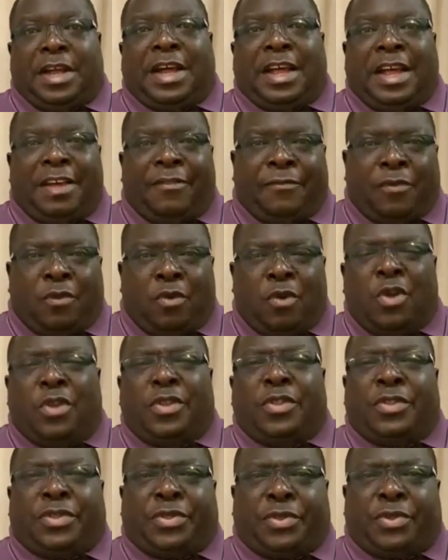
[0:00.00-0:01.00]
I have
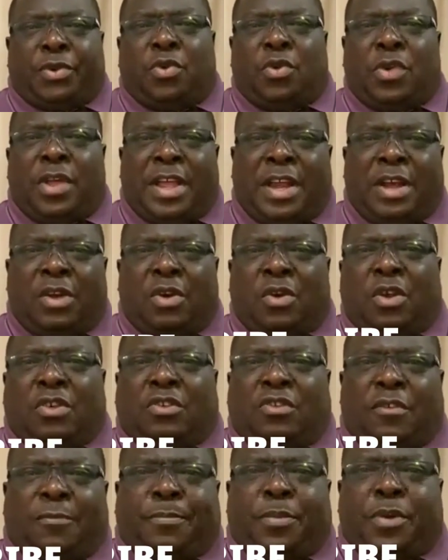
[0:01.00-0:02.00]
gone through a
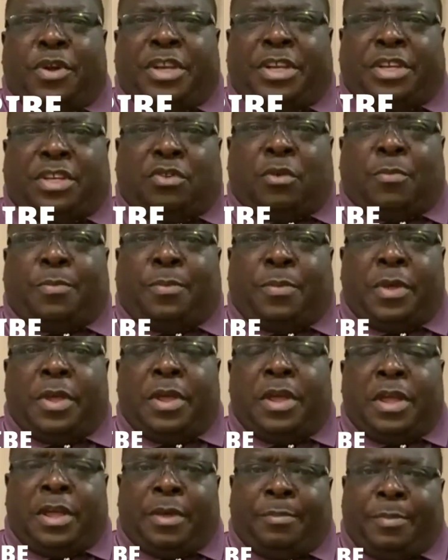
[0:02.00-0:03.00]
lot of political
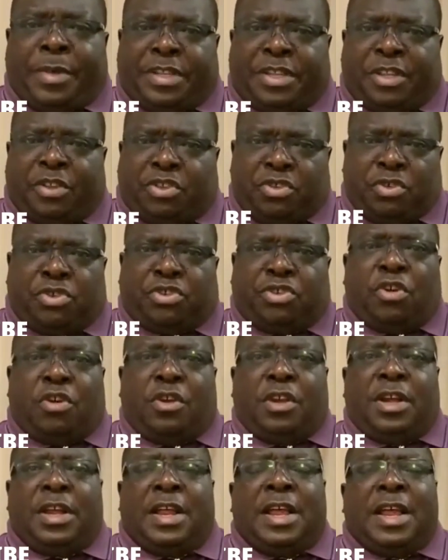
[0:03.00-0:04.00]

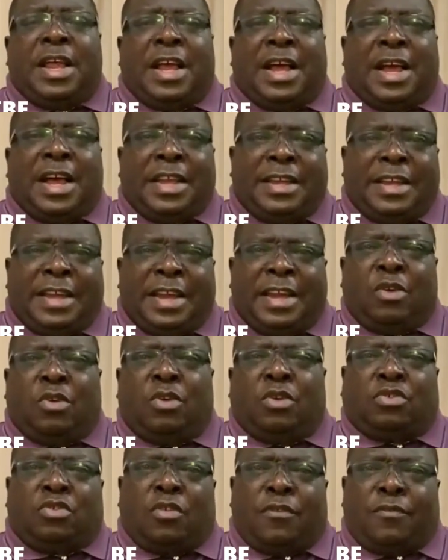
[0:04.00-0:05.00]
persecution and a
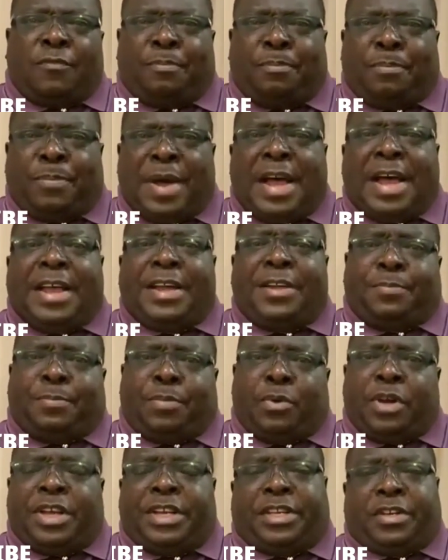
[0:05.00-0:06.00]
lot of bad
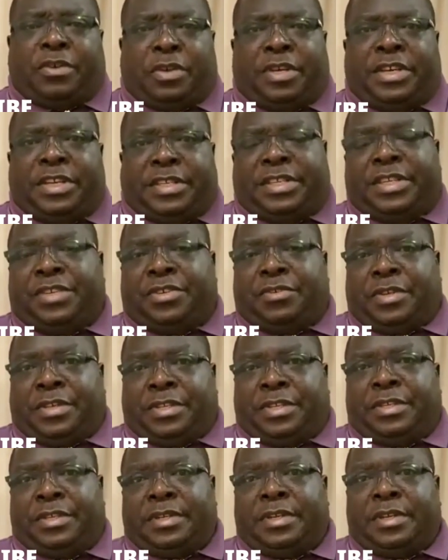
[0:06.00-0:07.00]
political
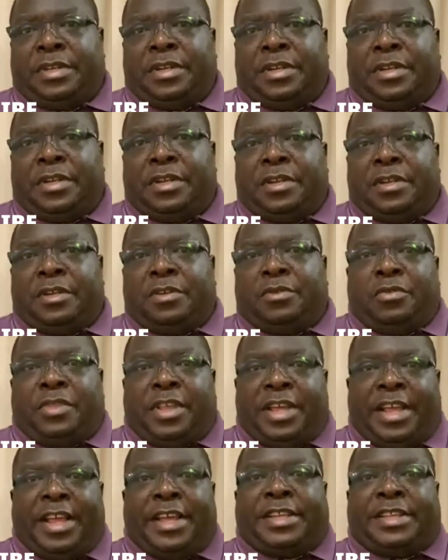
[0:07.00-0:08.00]
decisions, to
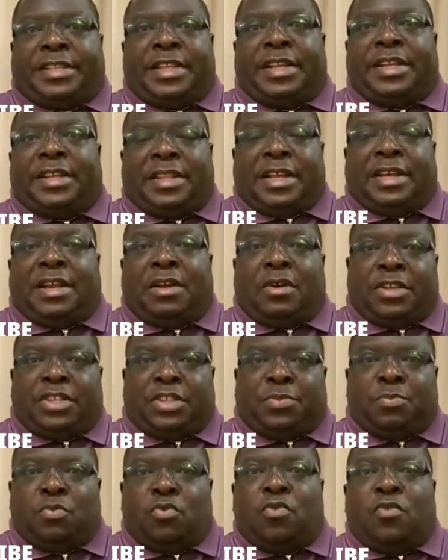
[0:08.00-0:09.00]
the extent that I
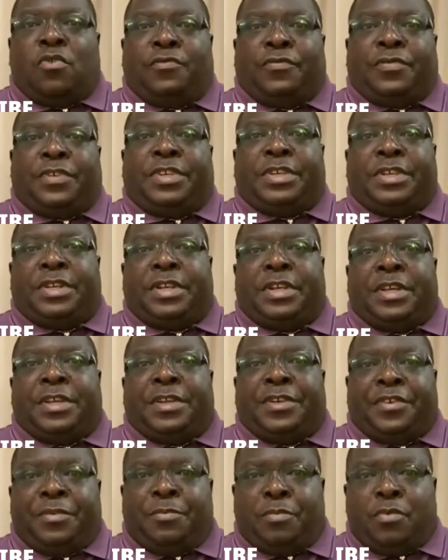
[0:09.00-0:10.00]
was
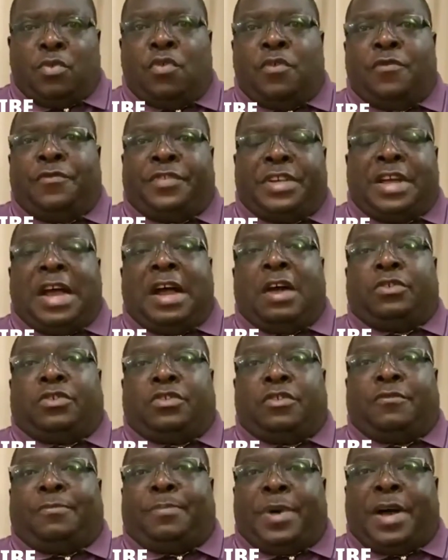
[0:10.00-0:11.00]
removed
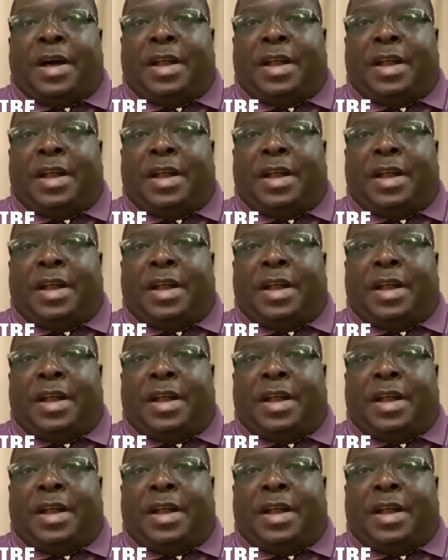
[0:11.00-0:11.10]
out of